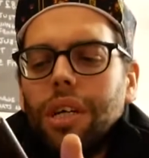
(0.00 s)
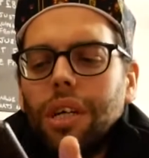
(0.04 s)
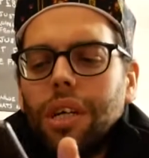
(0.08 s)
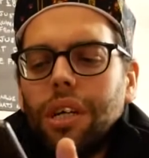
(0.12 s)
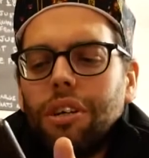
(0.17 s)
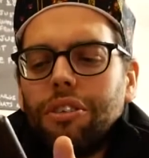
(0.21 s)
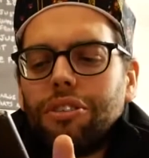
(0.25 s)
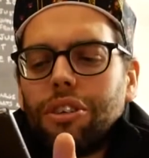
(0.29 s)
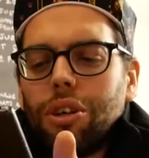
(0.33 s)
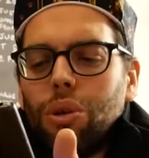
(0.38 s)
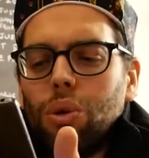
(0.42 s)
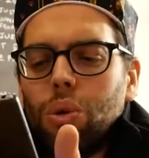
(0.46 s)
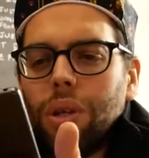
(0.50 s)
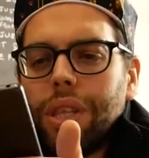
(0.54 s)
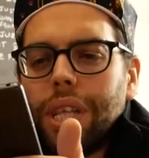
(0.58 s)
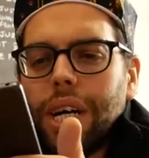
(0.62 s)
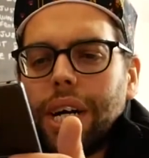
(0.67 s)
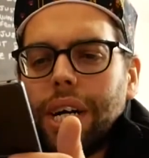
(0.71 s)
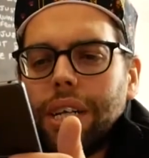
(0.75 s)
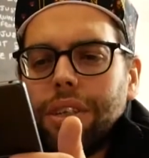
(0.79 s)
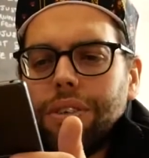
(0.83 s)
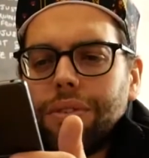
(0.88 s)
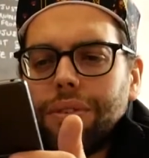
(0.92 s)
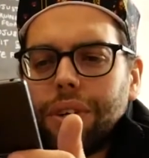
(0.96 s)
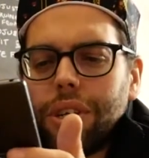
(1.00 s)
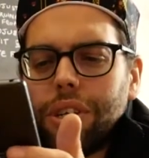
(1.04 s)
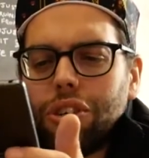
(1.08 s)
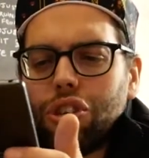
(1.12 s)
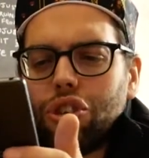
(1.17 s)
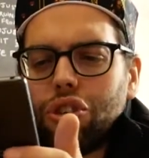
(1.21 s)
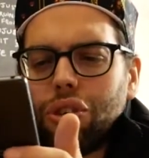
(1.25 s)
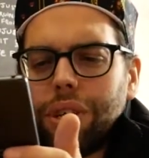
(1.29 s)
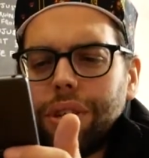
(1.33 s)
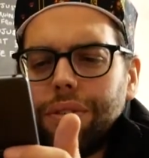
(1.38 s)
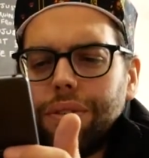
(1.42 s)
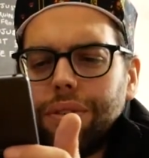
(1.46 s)
So all of that is very
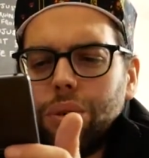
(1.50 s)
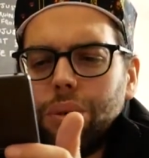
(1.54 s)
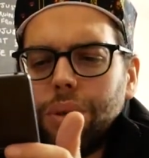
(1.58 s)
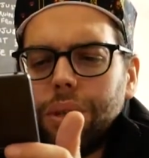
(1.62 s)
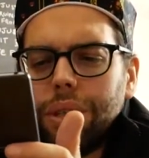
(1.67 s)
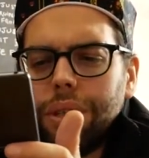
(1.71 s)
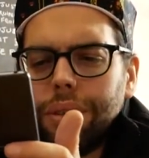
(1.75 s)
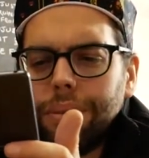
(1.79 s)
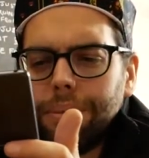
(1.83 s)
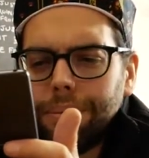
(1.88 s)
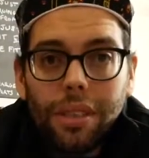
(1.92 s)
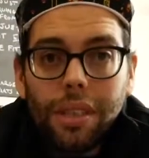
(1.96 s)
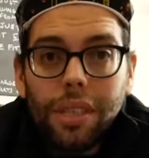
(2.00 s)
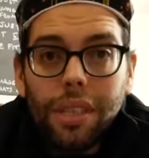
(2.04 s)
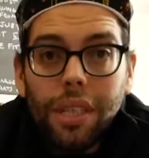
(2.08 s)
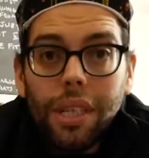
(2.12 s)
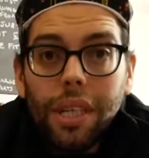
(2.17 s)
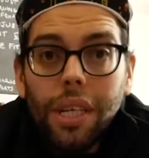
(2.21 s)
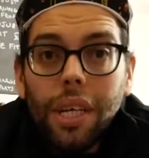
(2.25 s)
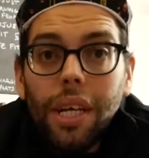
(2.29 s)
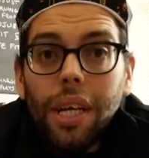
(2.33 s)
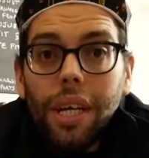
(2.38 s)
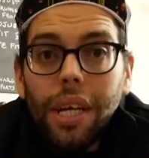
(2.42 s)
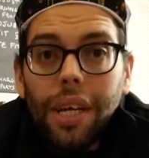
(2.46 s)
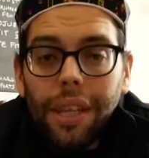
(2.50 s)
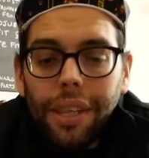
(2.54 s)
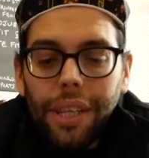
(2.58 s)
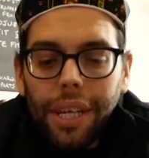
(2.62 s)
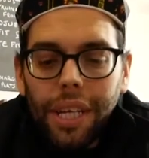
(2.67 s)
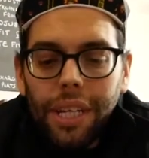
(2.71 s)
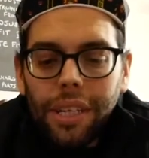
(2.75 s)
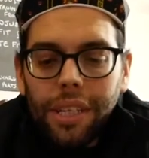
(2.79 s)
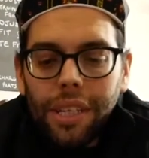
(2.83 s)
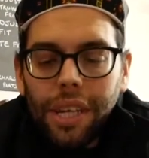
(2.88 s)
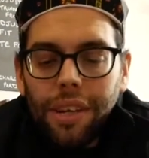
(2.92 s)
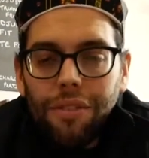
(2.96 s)
straightforward. It
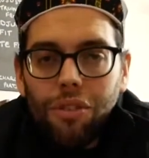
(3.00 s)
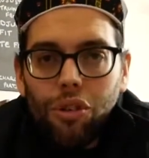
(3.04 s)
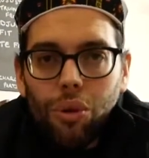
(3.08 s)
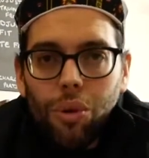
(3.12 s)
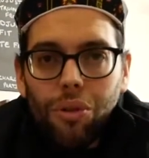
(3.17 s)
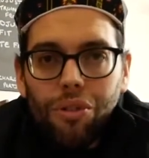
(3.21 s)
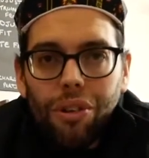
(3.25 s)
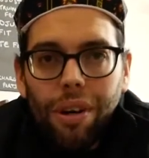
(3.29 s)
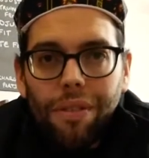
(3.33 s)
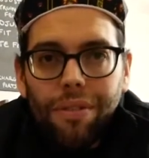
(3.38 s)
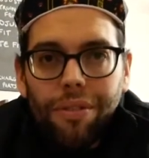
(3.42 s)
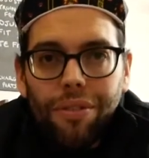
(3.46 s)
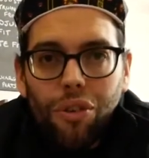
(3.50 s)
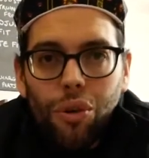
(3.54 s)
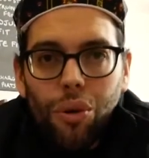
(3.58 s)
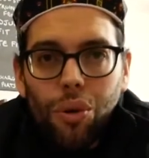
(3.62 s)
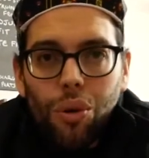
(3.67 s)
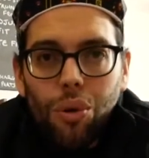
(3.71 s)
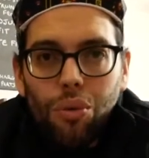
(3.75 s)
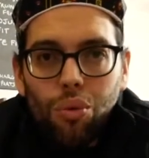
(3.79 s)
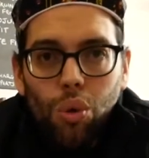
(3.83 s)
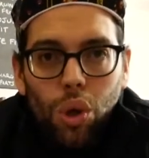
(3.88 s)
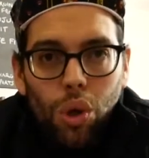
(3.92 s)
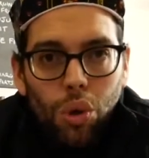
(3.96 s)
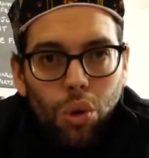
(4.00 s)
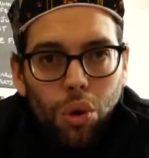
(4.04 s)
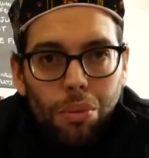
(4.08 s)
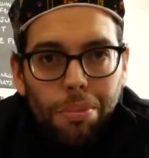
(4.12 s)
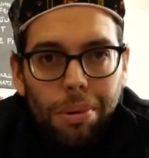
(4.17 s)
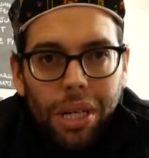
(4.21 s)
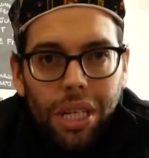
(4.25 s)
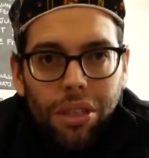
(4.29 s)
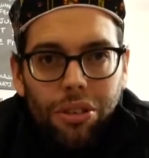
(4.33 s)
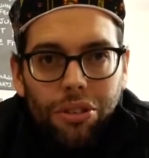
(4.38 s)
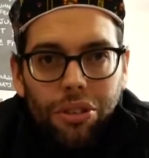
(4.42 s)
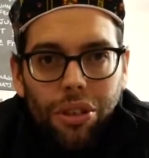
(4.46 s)
then gives you a run through of what all the
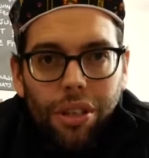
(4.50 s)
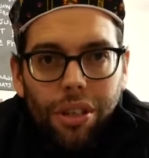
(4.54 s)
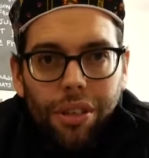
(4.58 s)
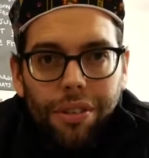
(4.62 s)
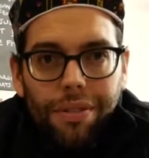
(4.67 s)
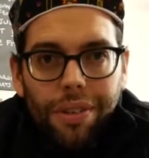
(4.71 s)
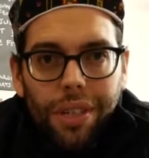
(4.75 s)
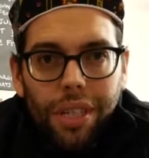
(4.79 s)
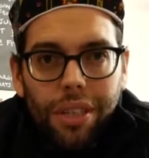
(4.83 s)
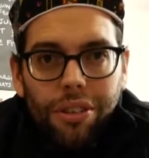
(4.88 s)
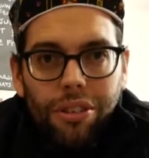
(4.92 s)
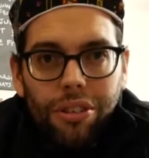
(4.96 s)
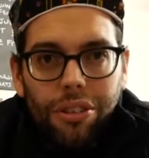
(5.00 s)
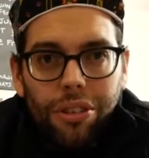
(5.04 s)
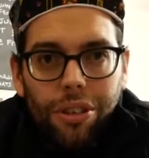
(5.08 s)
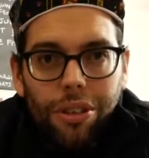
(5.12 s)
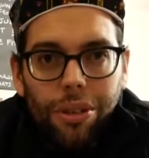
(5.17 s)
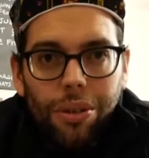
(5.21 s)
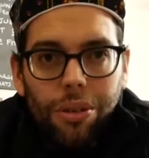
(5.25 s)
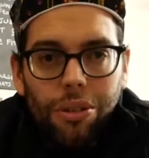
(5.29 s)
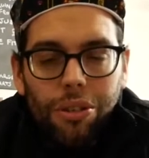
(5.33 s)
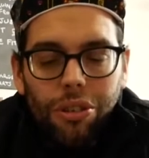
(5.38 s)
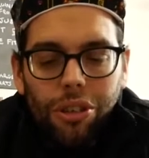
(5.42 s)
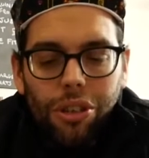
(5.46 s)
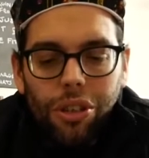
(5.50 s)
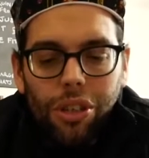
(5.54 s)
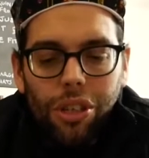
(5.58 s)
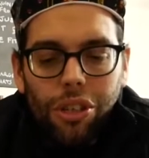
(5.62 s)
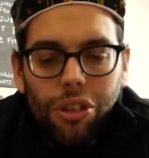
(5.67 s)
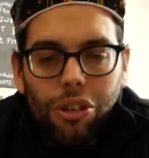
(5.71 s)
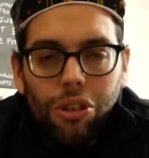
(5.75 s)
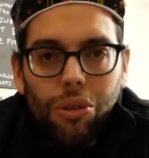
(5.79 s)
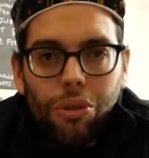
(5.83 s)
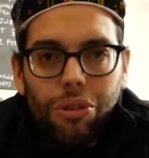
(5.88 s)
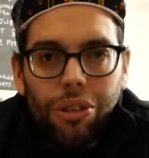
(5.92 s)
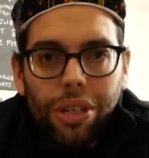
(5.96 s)
buttons on the device do so you
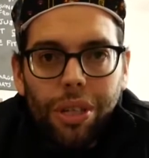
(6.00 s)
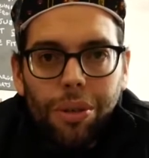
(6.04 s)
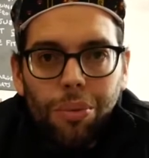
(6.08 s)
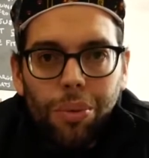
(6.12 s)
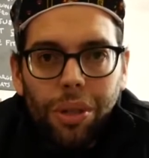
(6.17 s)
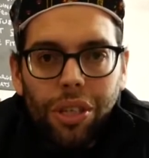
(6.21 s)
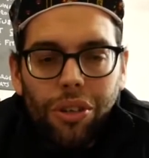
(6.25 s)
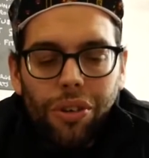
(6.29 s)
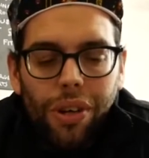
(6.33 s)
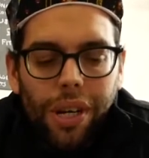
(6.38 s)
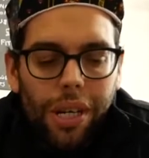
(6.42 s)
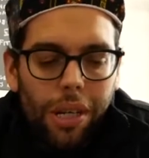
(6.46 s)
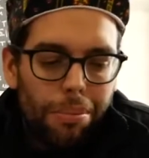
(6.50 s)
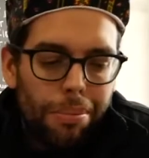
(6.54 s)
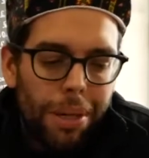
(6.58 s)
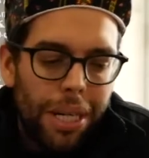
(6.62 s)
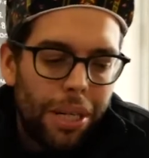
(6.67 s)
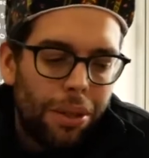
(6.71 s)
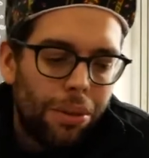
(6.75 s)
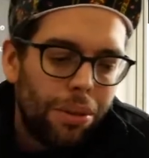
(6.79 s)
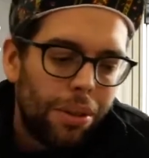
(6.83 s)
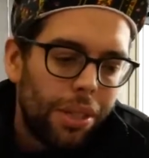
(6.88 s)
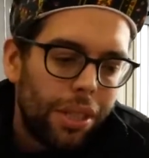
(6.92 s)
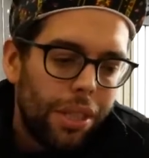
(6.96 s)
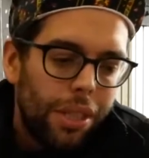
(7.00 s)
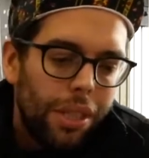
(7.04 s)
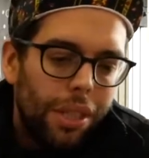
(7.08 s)
can use it when you're out and about.